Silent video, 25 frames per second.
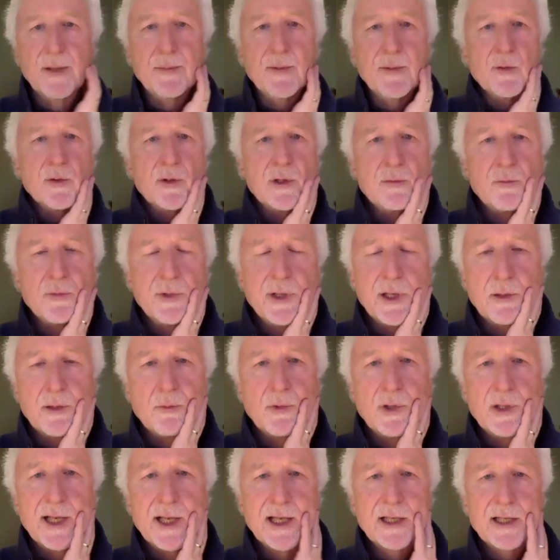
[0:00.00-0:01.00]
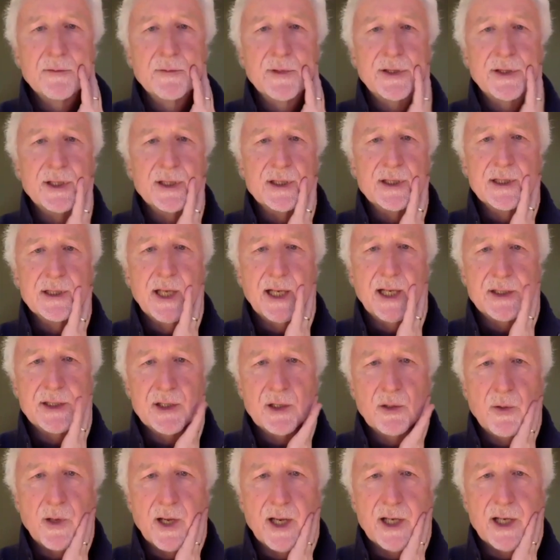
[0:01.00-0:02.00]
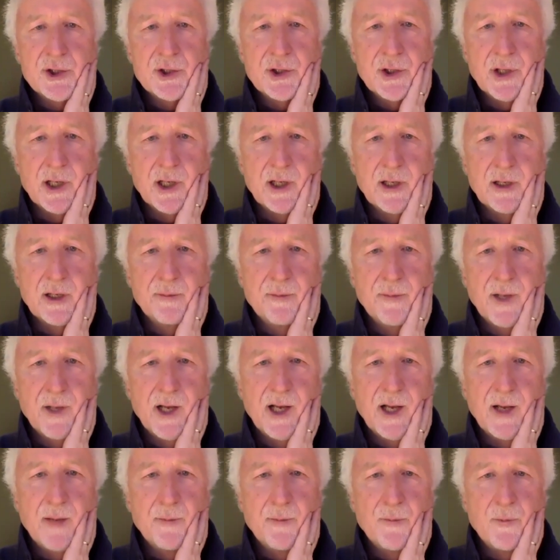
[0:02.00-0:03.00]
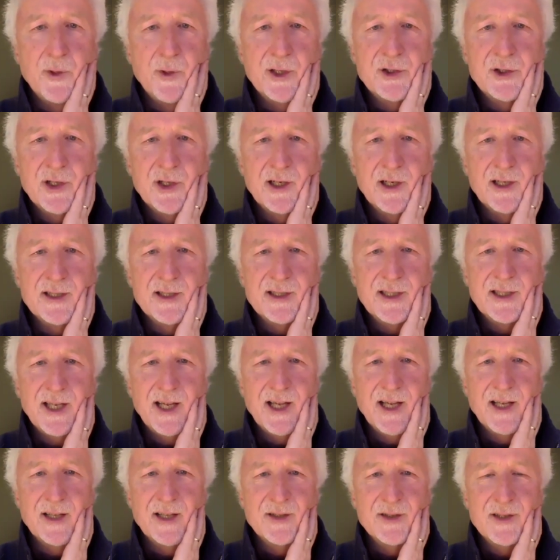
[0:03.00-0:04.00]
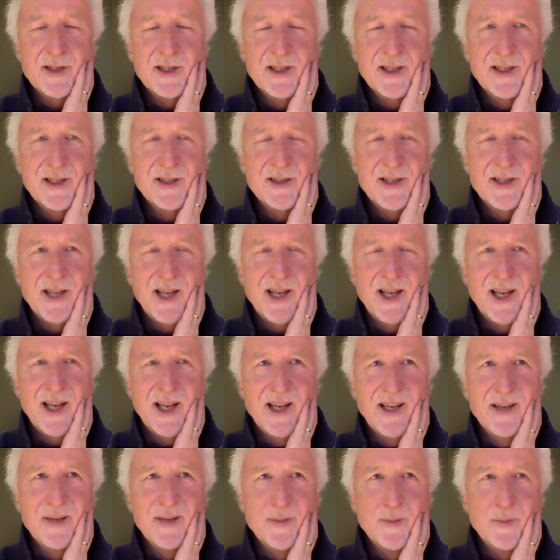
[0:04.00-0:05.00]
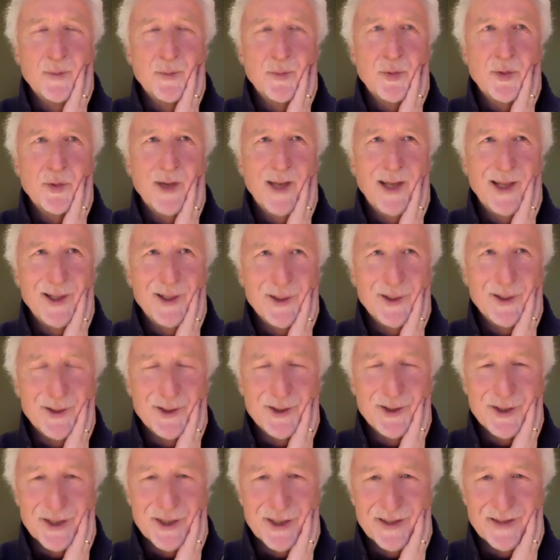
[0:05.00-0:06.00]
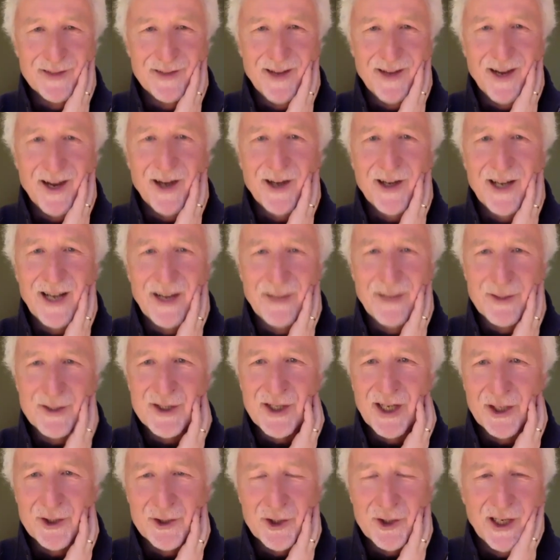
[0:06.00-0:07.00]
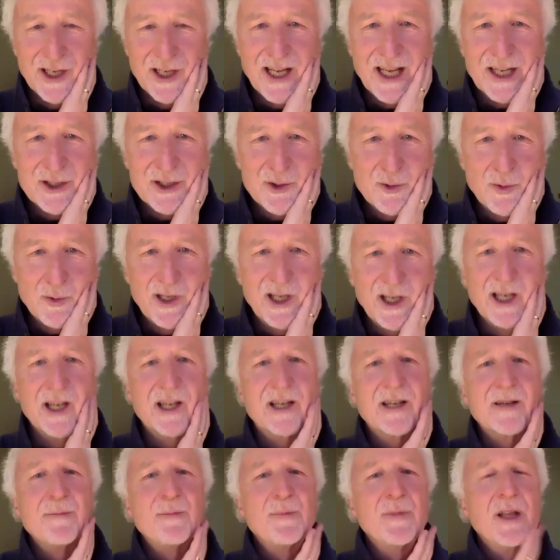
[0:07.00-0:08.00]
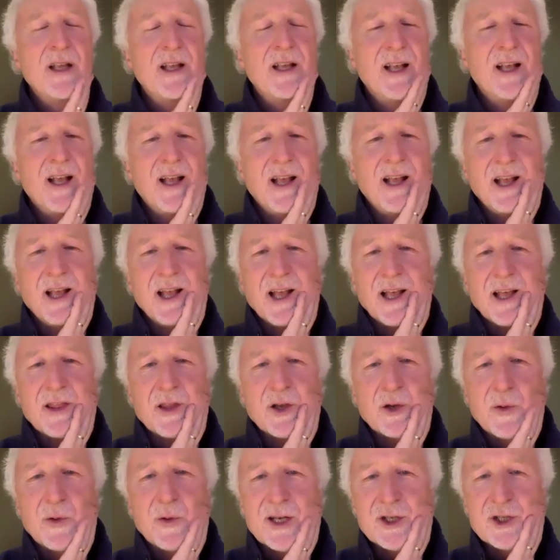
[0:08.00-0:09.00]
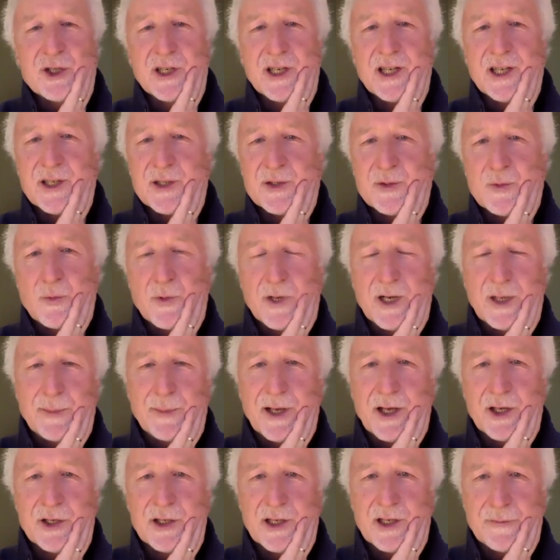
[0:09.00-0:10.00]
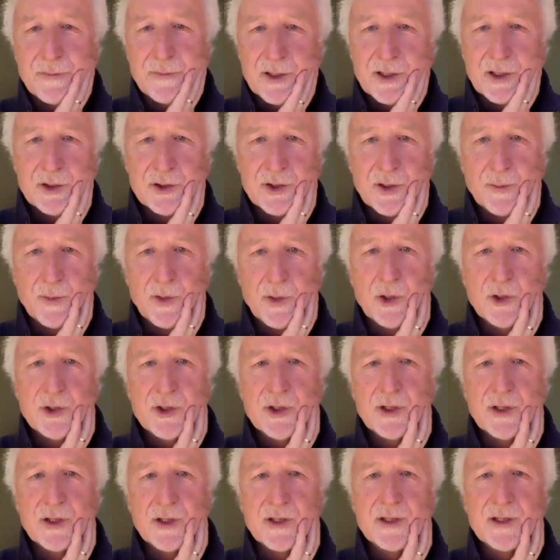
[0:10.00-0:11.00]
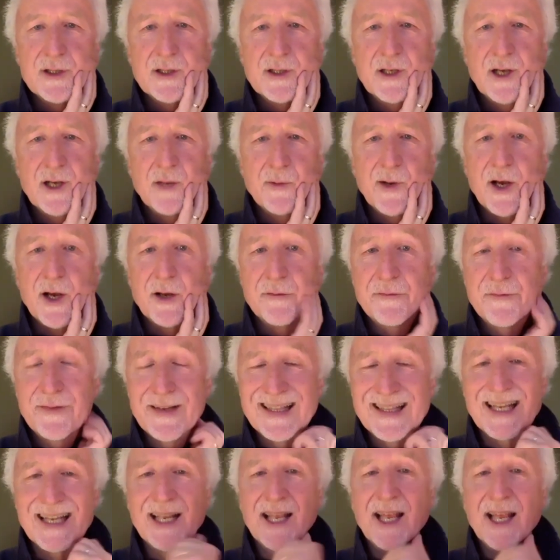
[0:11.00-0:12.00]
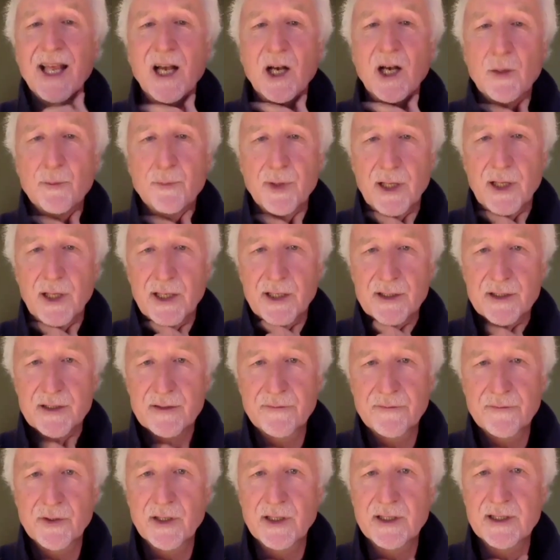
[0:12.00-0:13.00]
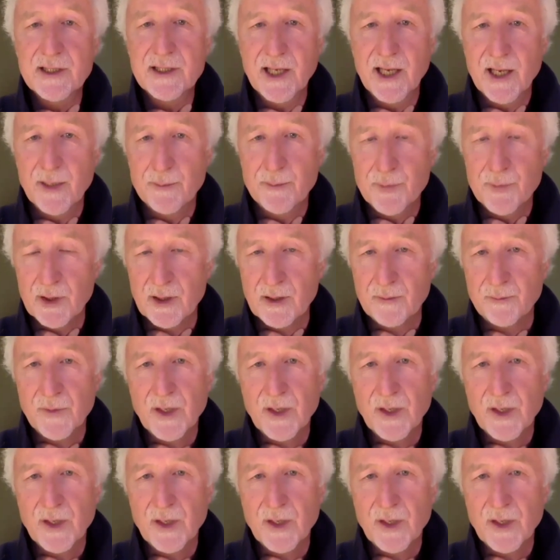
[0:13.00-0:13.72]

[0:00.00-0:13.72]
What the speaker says: we'll end with this next question, which in a sense is a prelude to our conversation next week. The question is, what about difficult emotions around feeling helpless? For example,